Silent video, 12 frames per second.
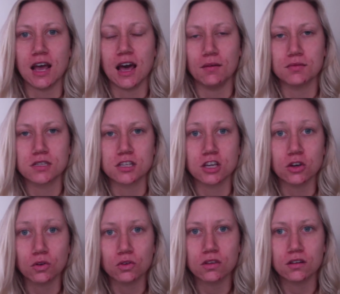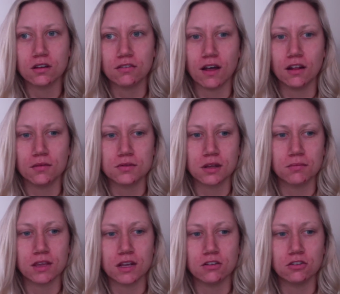helps youth develop
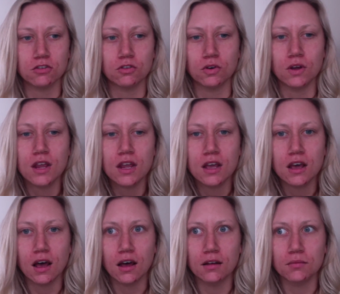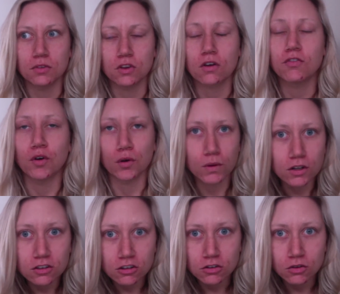something to look forward
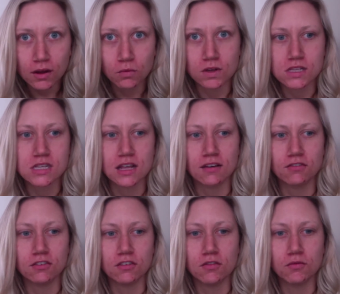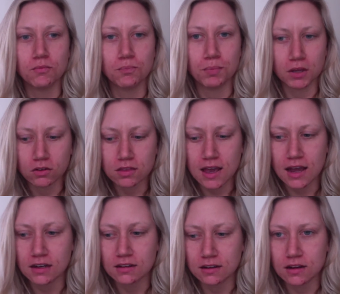to, and once they built
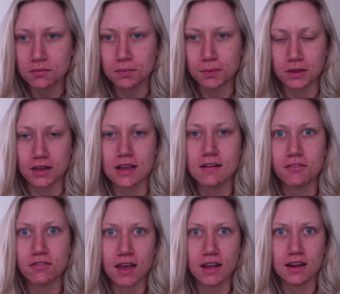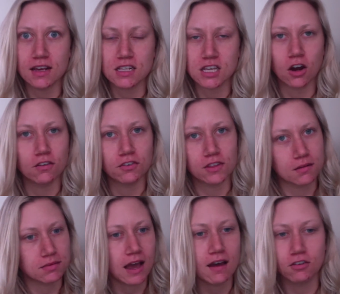that deep belief, then it's hard for them
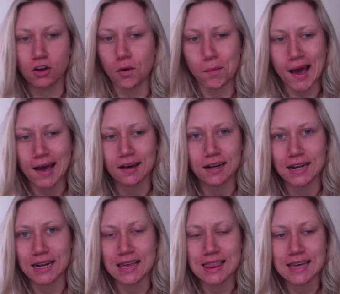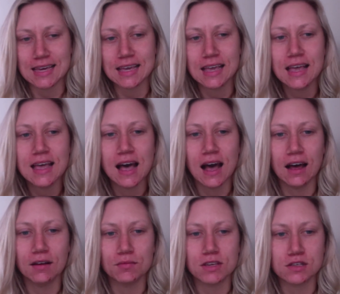to ever go back on anything.
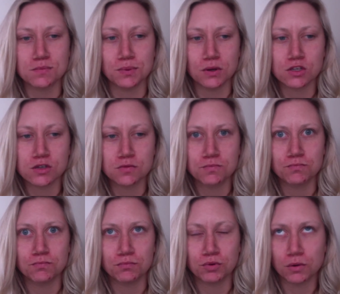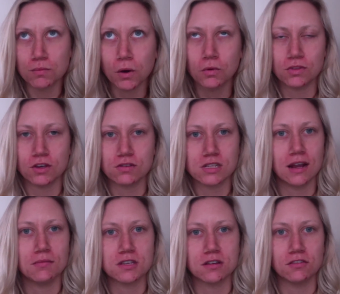These books promote those
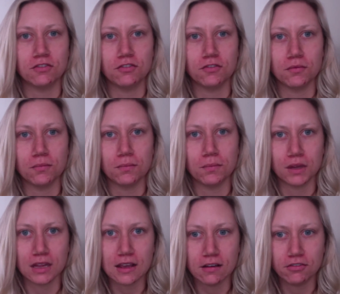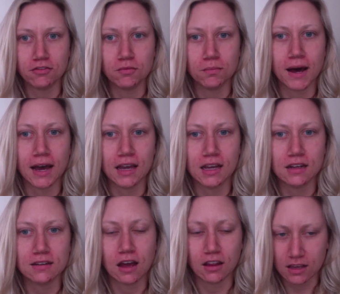types of belief by
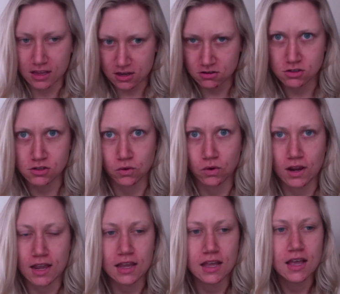telling their story,